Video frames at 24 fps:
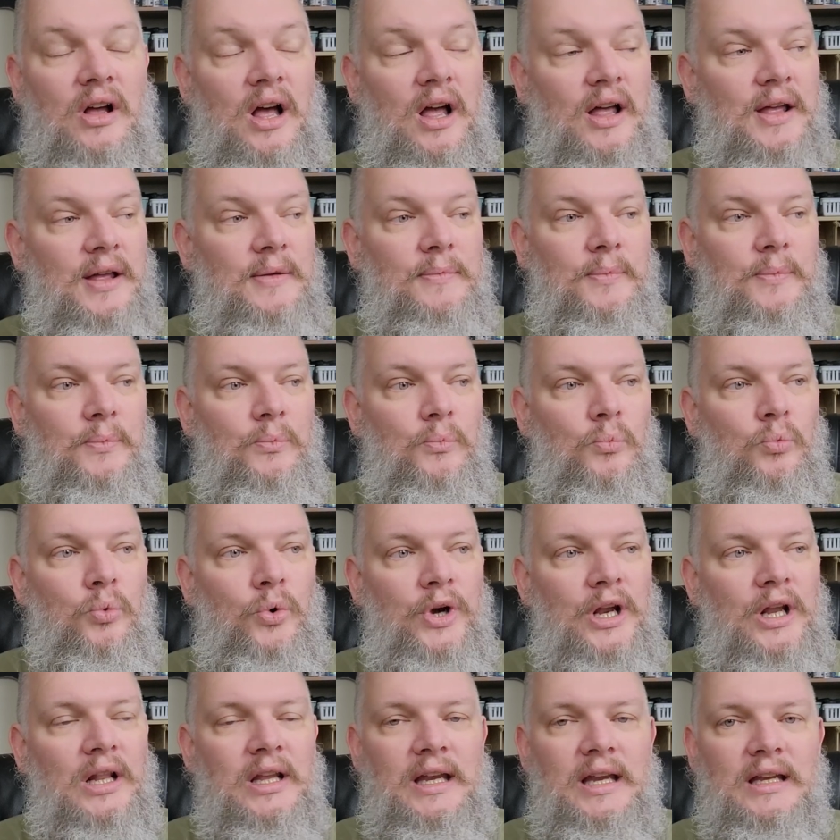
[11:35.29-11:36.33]
uh,
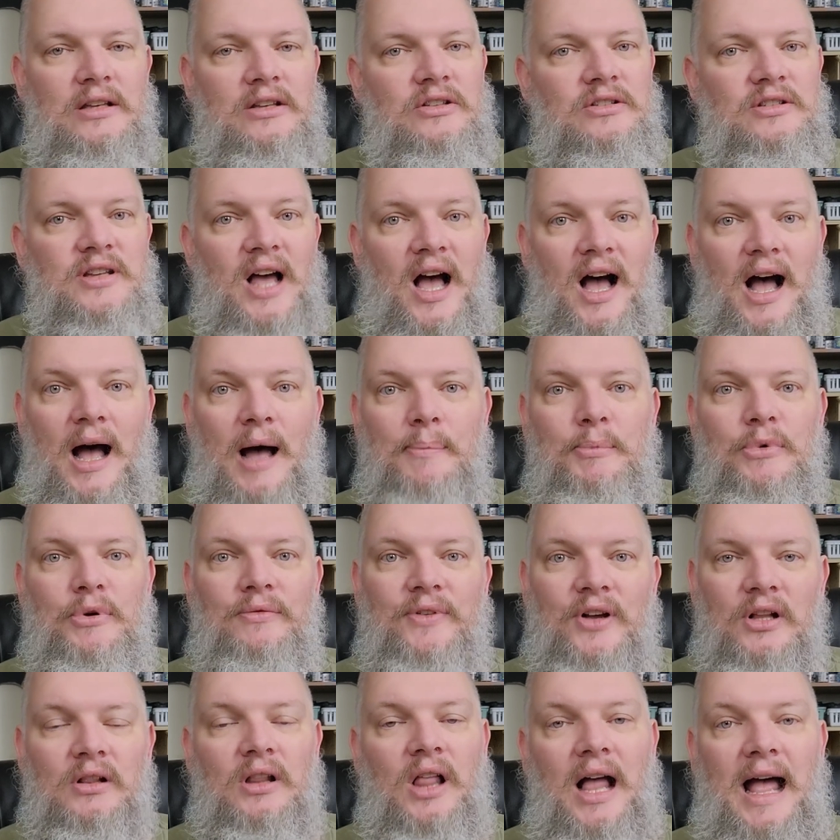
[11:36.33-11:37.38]
really top
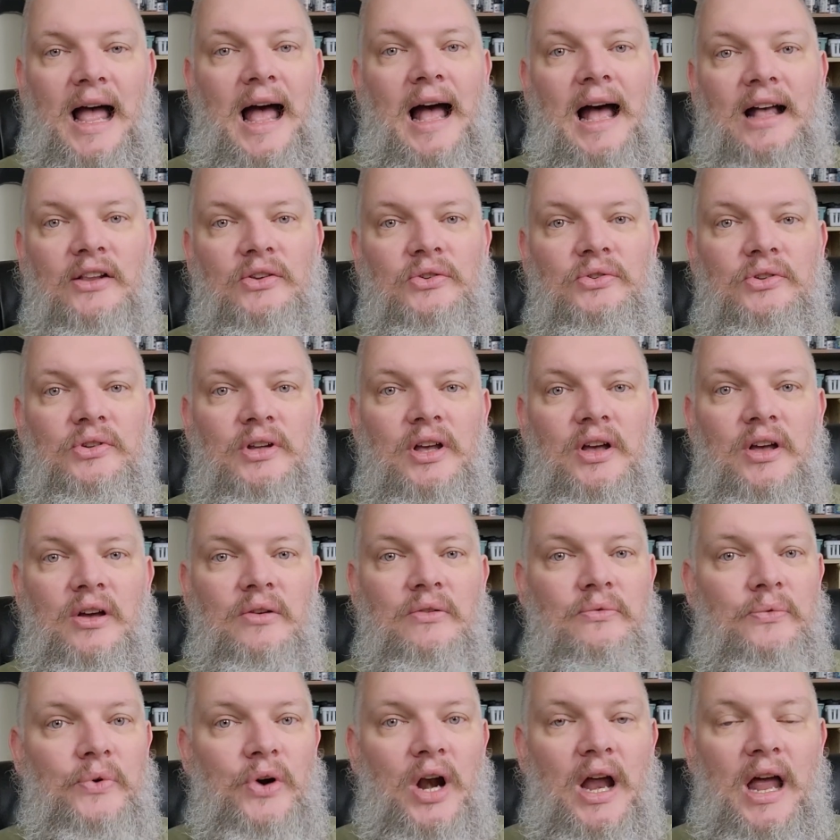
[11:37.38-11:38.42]
of class
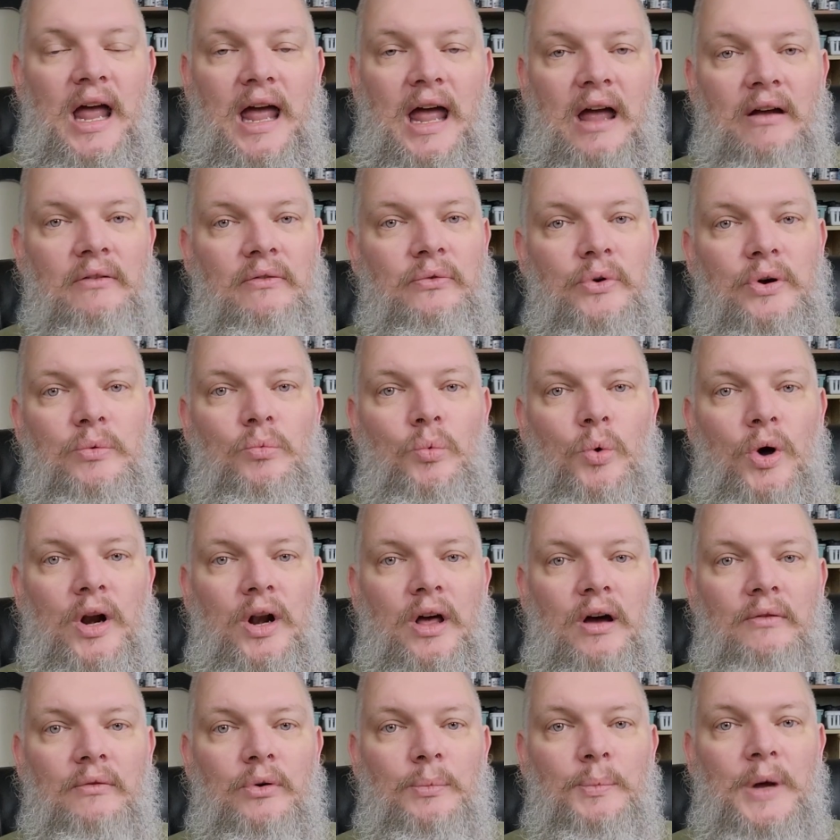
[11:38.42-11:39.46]
for every one
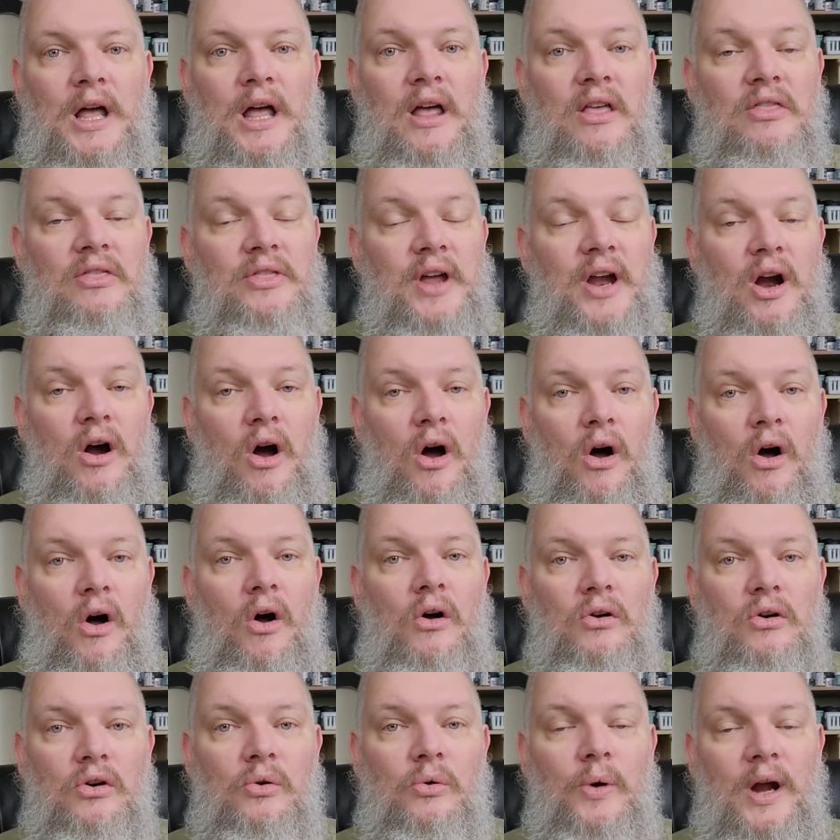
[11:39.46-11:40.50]
of them. They're
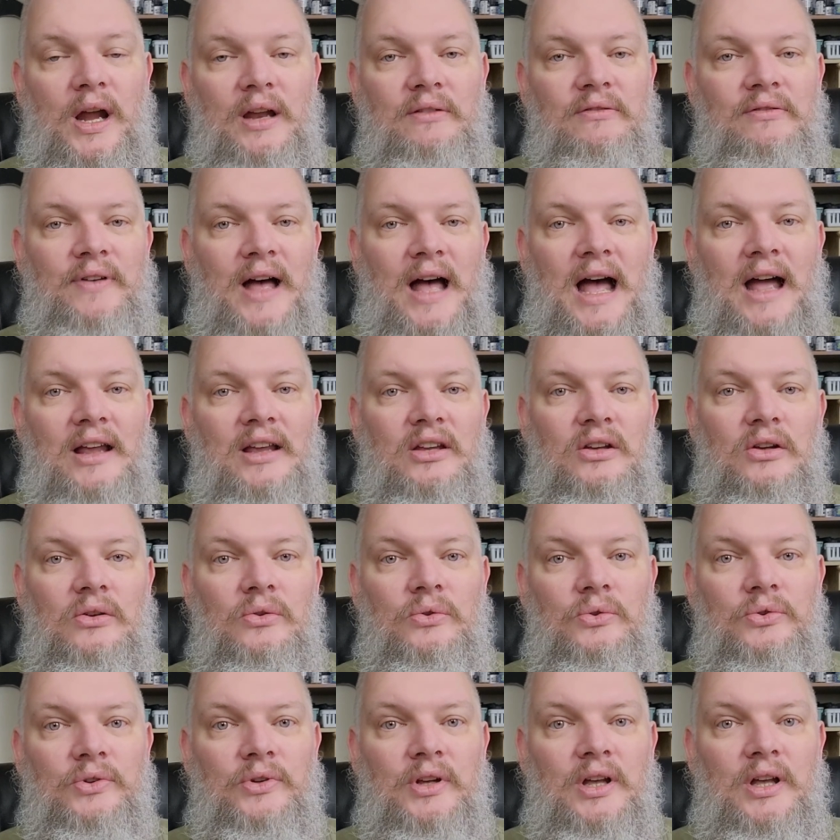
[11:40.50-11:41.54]
all great
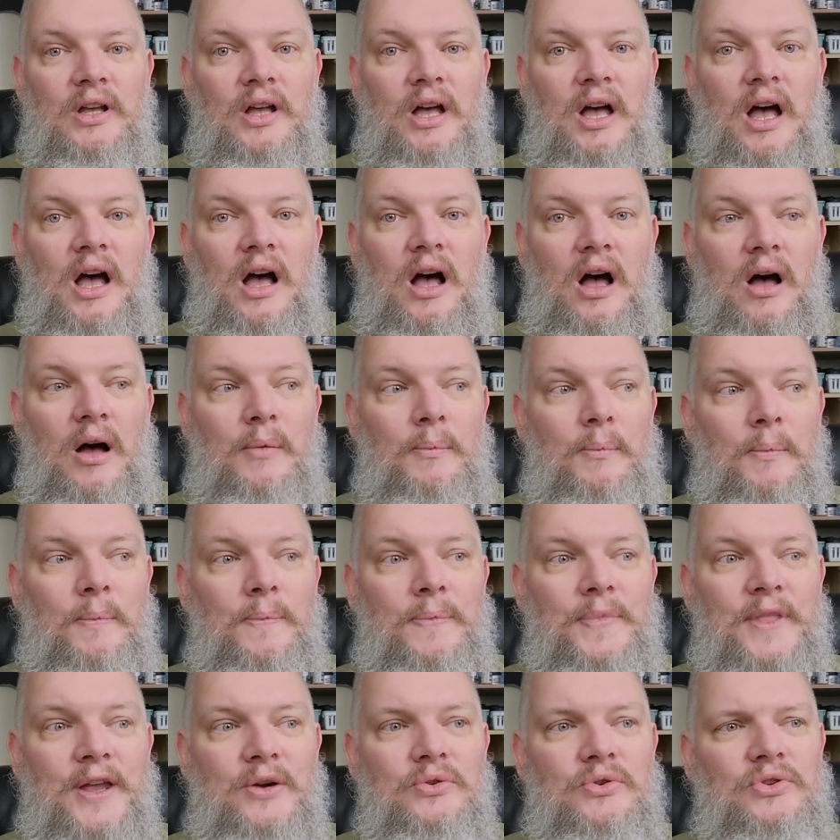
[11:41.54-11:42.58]
values. Um,
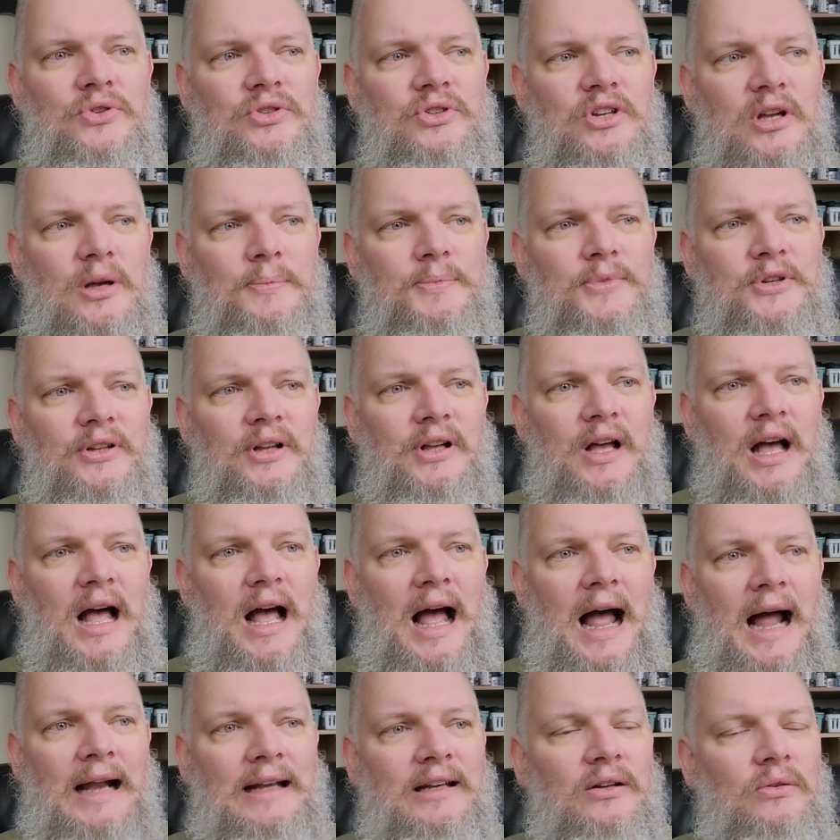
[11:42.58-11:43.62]
they're shipped,
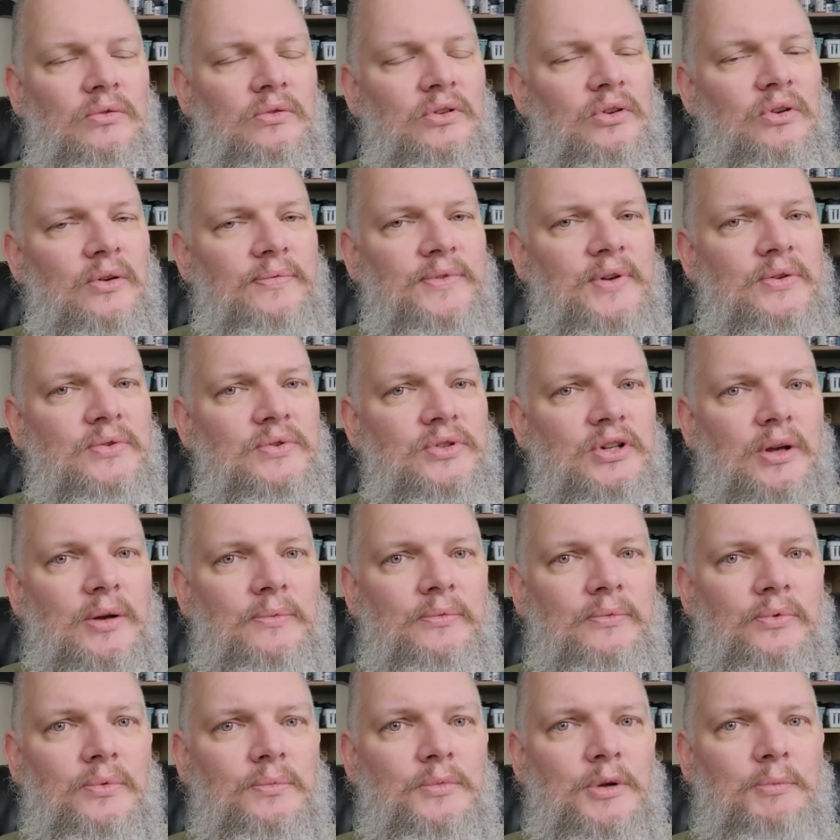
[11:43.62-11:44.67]
I don't know if they're
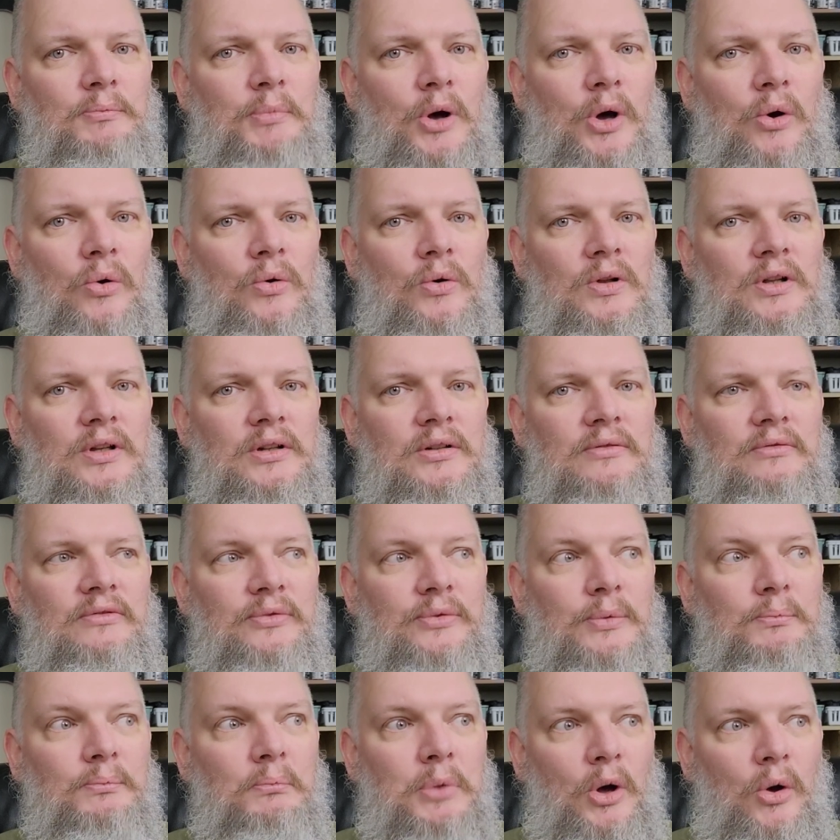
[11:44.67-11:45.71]
shipped from the Poland,
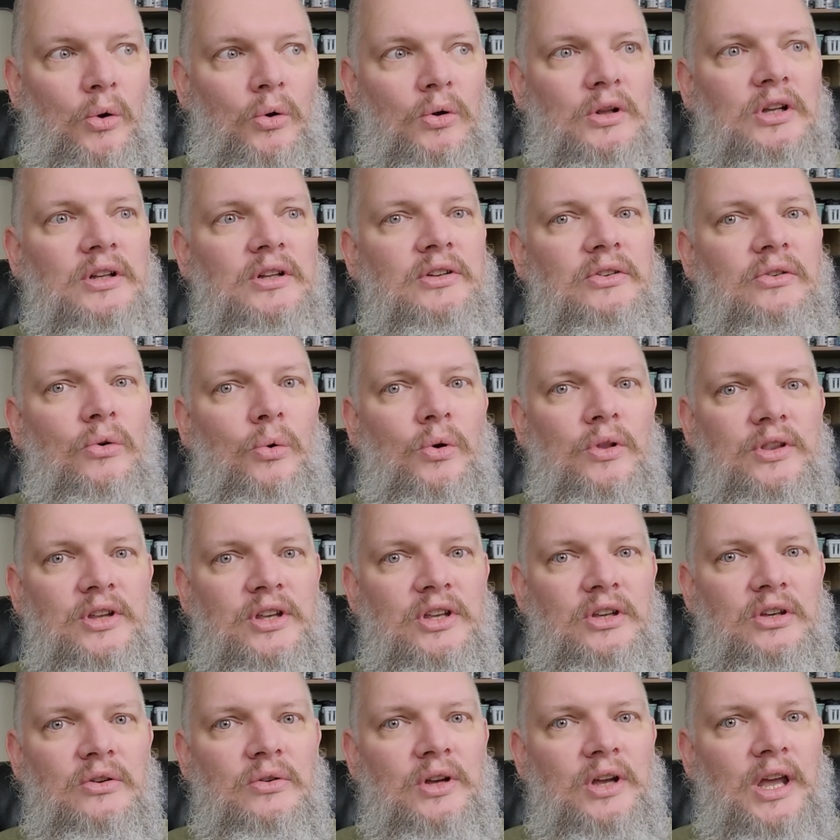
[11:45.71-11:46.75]
from Poland or
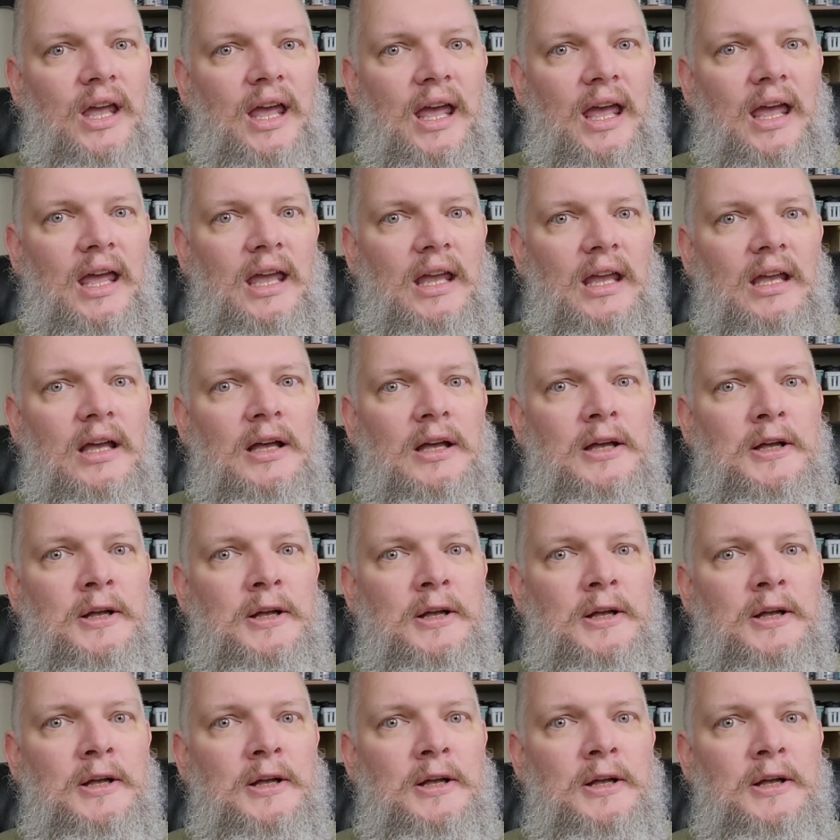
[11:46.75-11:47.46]
the UK,